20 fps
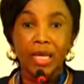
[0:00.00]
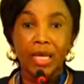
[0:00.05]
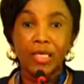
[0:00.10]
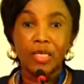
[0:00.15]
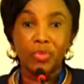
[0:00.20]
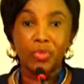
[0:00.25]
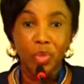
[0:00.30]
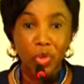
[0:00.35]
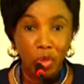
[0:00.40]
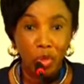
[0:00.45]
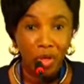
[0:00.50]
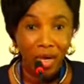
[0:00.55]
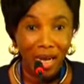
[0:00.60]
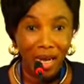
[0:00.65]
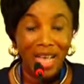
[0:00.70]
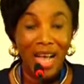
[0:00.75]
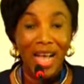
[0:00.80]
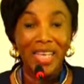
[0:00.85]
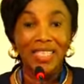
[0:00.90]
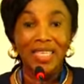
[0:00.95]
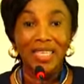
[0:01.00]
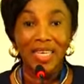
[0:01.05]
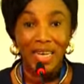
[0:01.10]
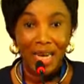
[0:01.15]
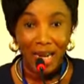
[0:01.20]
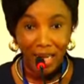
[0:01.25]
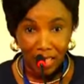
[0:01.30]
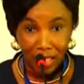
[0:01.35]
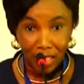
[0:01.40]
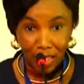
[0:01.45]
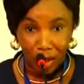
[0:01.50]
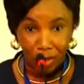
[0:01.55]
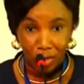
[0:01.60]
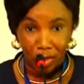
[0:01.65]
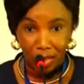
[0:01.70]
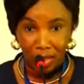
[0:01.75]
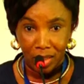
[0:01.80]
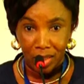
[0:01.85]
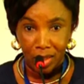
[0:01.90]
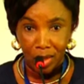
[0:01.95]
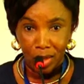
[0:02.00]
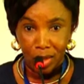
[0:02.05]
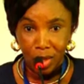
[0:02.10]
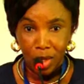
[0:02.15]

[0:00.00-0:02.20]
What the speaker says: the bureaucrats, as the nexus